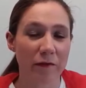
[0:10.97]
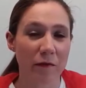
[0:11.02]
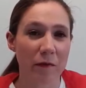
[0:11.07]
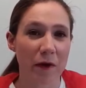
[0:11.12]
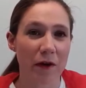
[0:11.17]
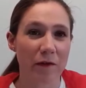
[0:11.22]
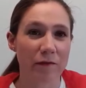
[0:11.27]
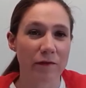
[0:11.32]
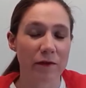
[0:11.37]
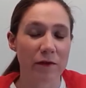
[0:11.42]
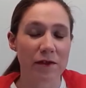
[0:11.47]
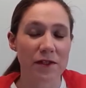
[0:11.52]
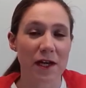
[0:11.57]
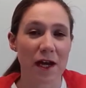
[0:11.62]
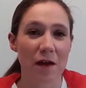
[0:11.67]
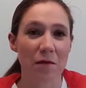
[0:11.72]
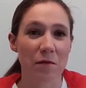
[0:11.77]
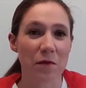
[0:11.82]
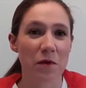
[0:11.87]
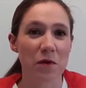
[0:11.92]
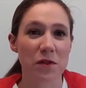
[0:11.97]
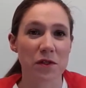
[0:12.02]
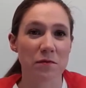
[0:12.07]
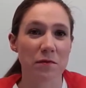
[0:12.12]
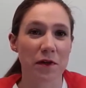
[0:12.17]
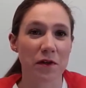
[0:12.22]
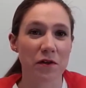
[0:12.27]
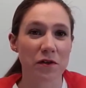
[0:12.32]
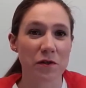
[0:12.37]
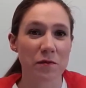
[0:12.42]
from home full time, but also
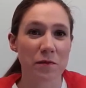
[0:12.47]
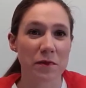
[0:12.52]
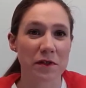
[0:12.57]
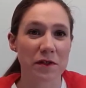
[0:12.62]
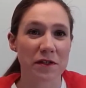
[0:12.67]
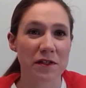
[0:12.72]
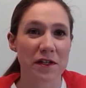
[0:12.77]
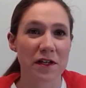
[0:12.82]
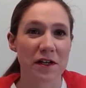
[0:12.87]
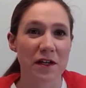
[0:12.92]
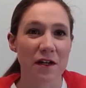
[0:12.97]
my husband,